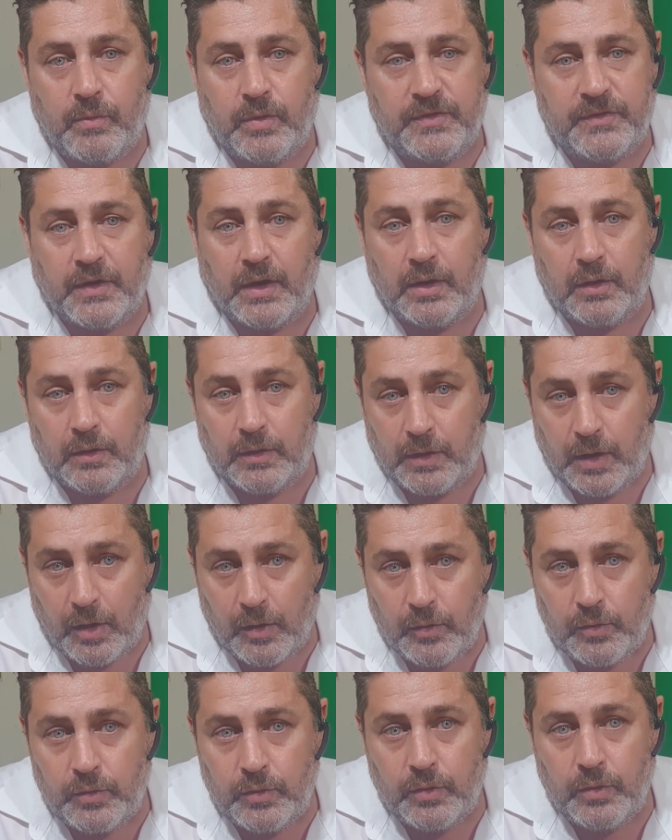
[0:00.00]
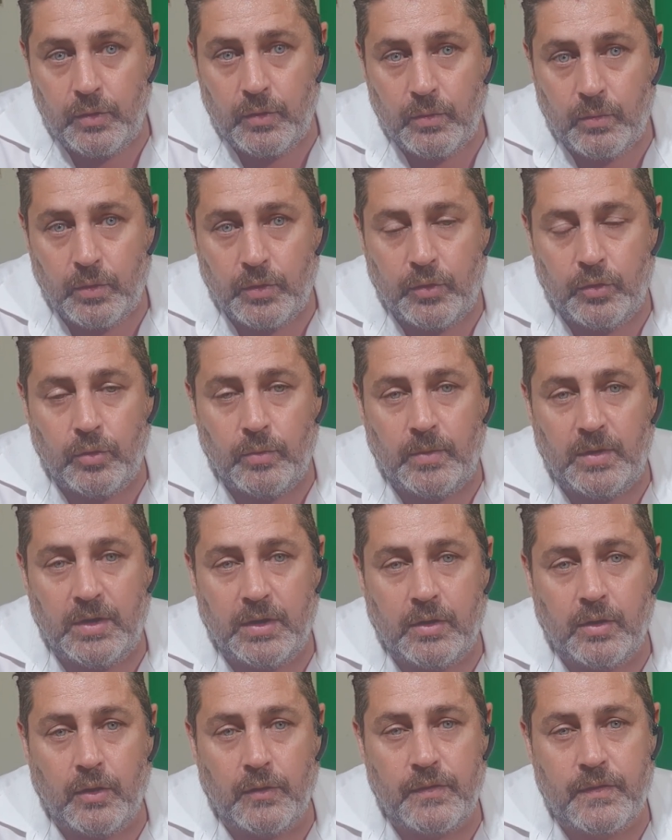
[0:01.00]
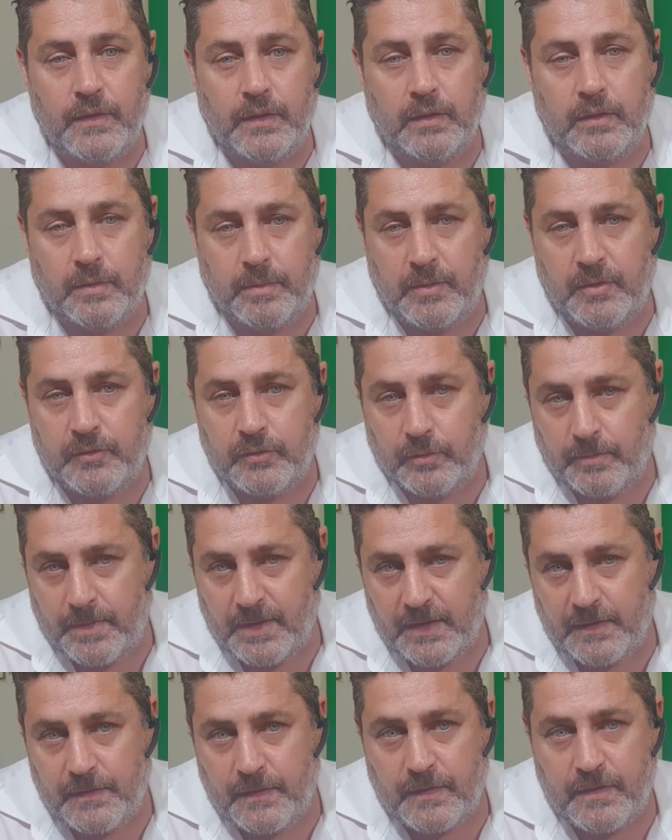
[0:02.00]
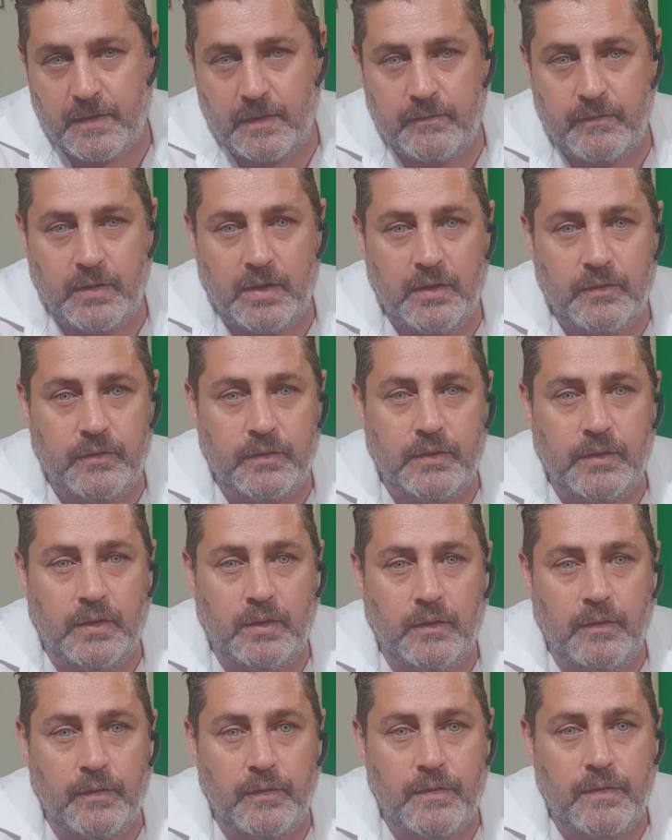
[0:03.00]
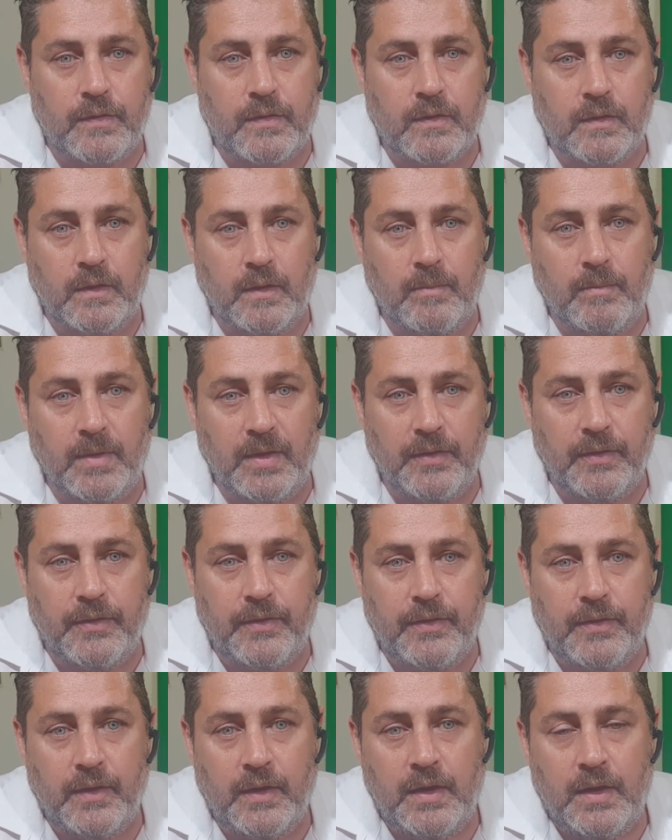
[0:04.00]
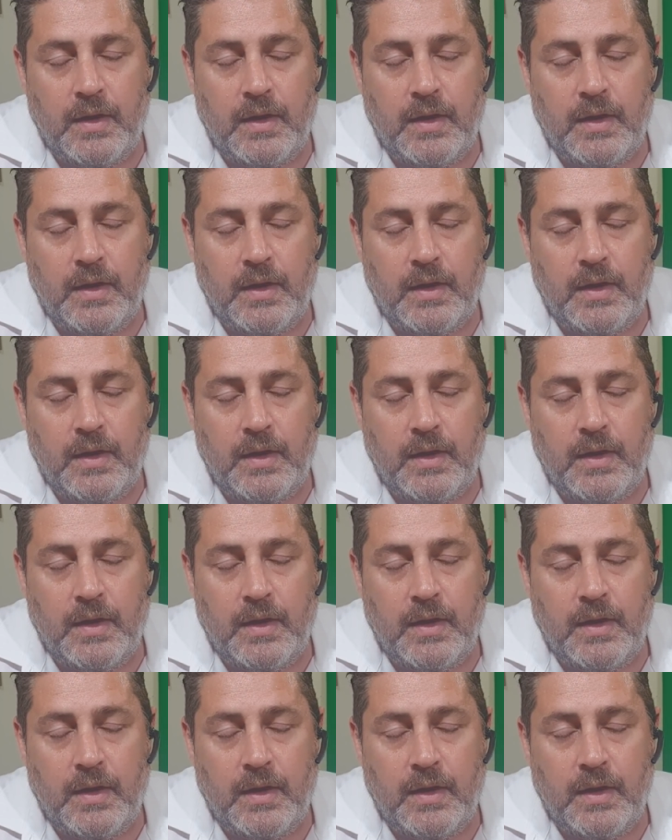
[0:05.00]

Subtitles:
which alone would normally cost on a commercial basis over $100 a month.